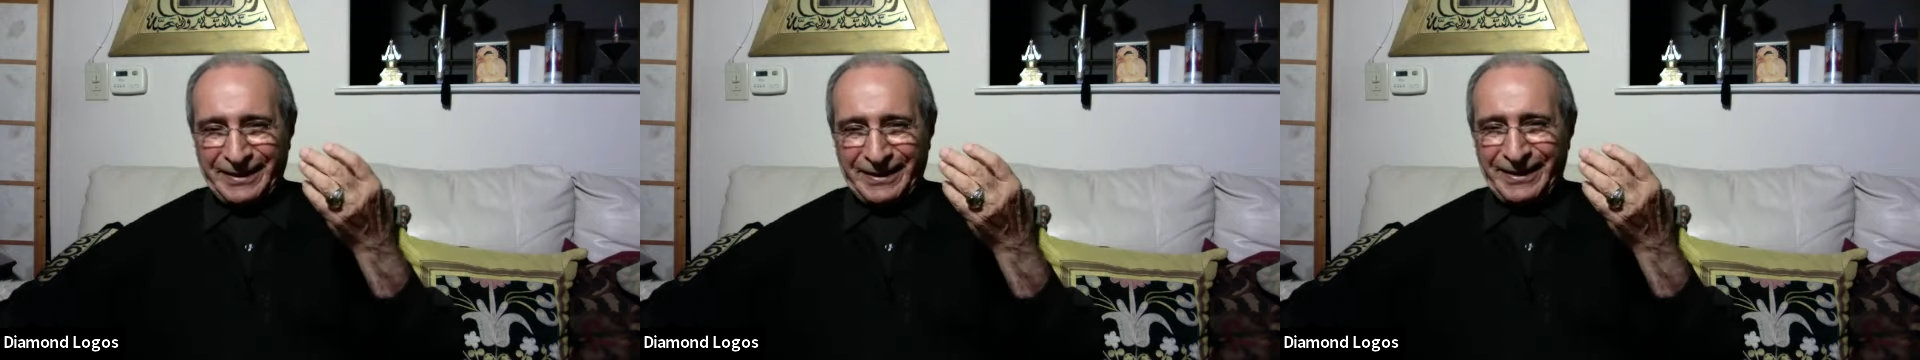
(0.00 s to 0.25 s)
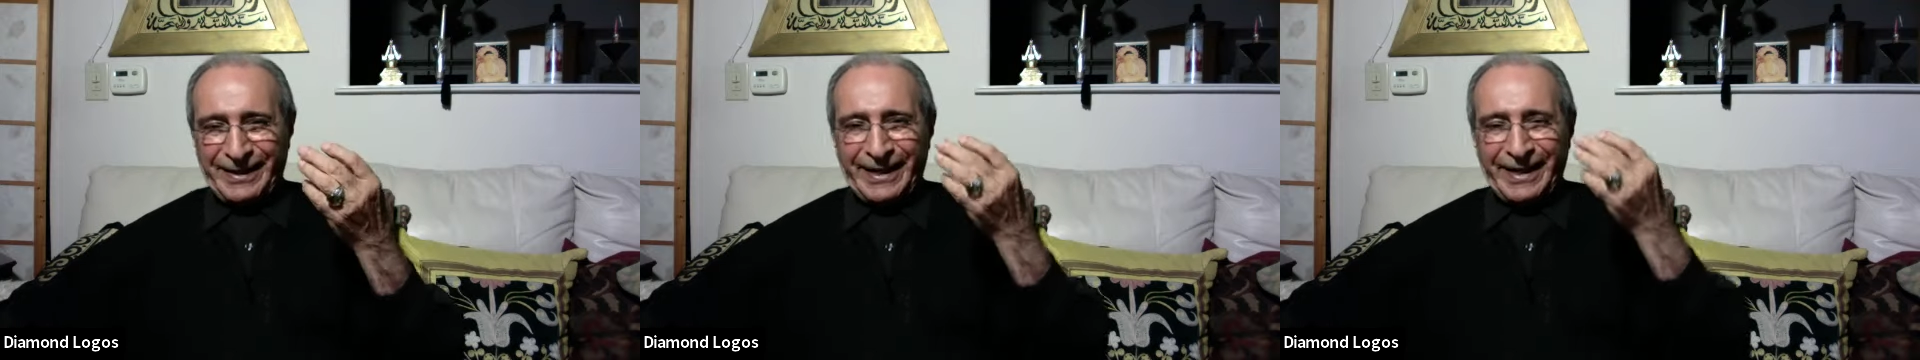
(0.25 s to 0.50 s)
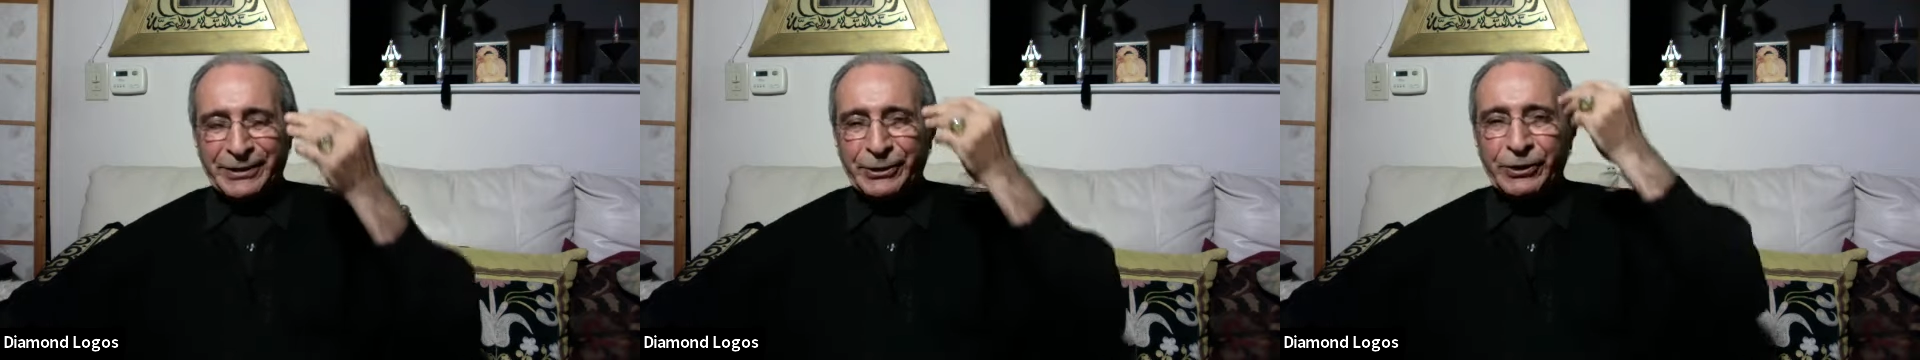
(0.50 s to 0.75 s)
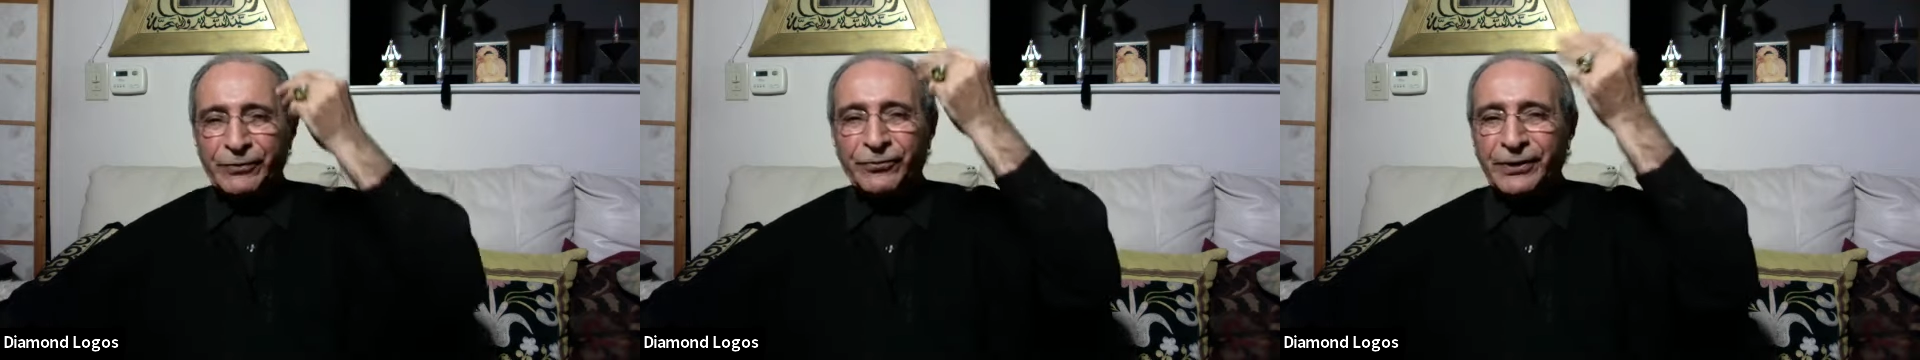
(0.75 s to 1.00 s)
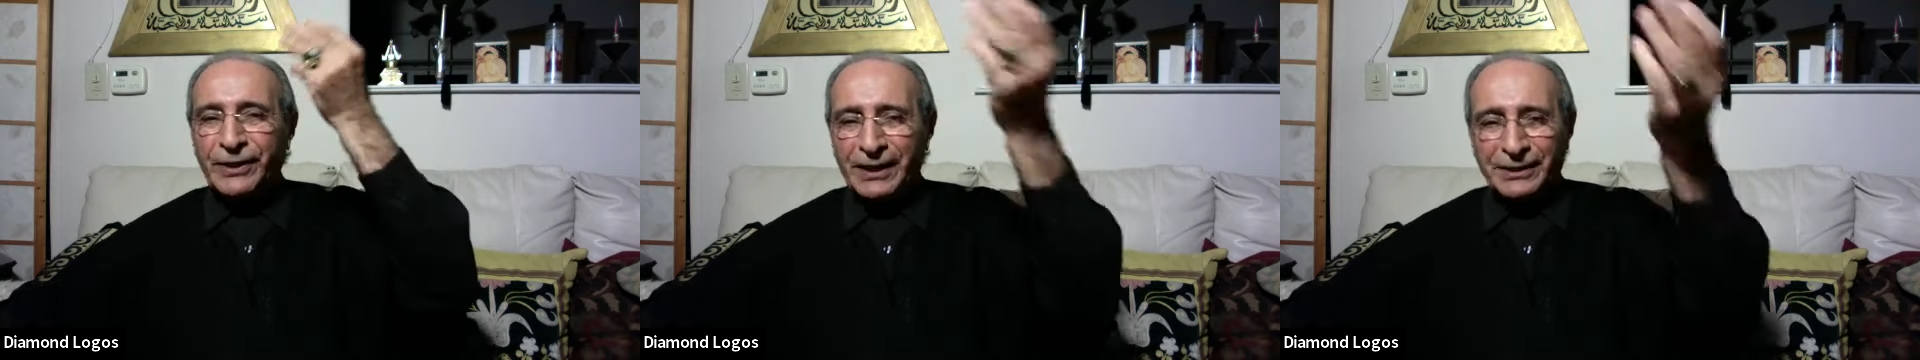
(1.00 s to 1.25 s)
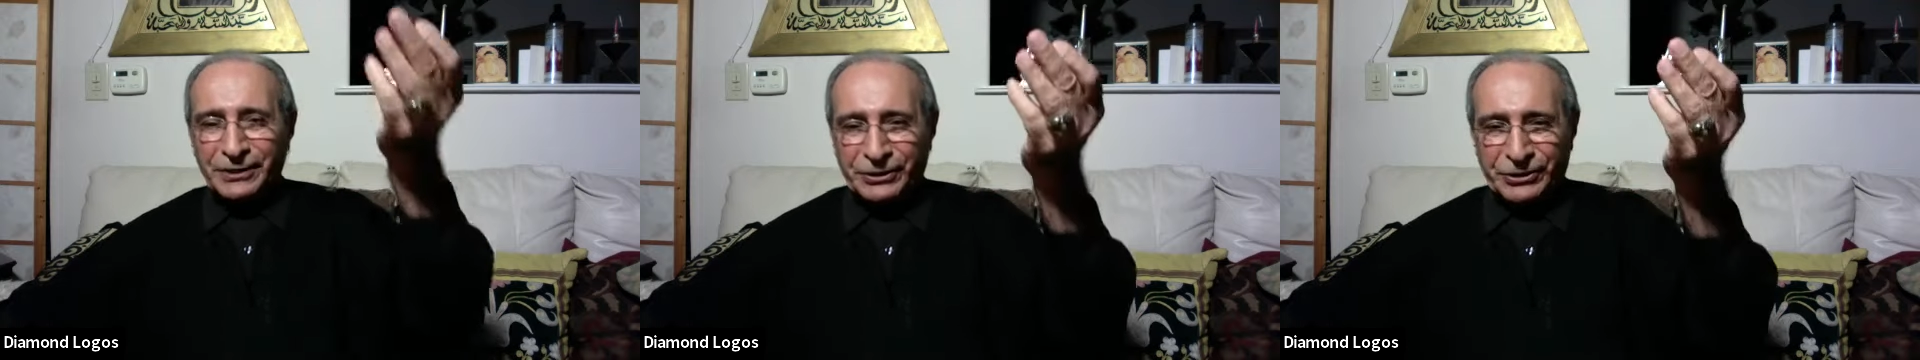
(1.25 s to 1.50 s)
the angel of
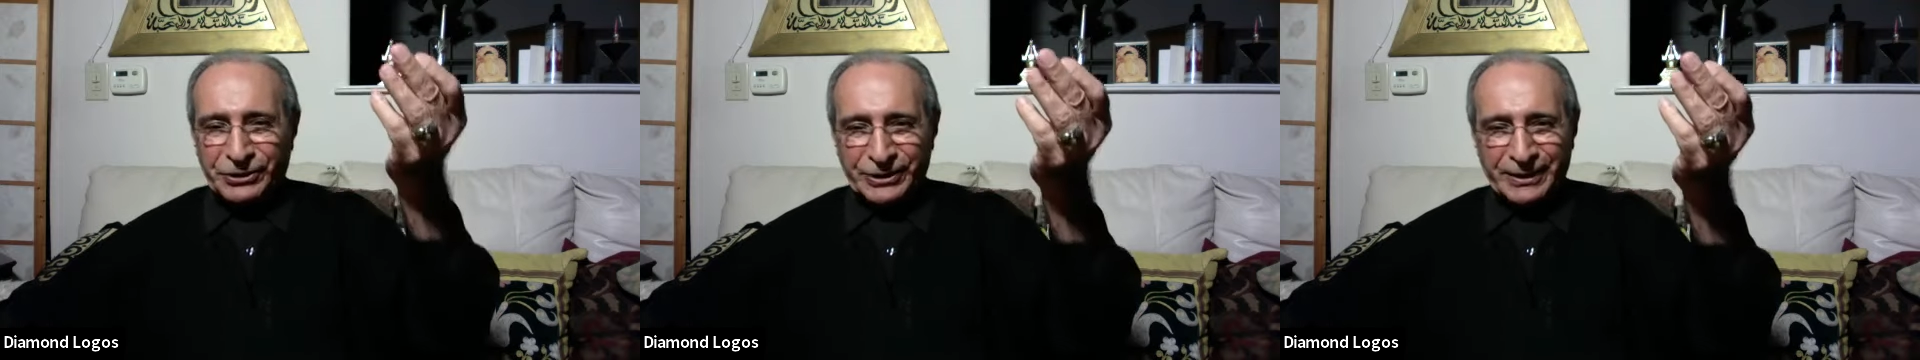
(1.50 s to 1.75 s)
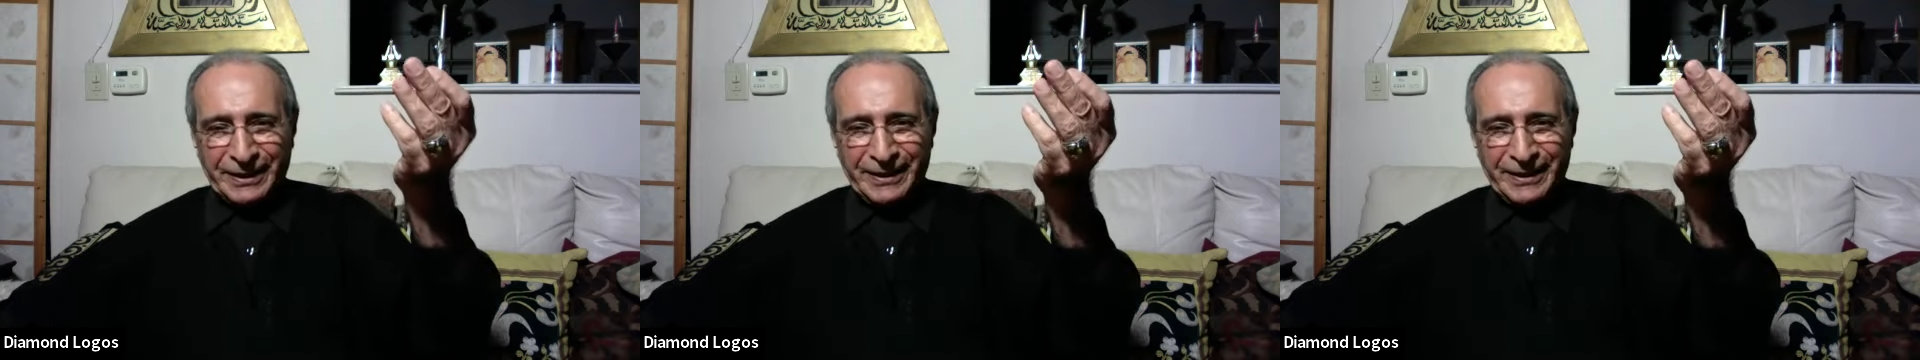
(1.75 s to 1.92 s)
knowledge,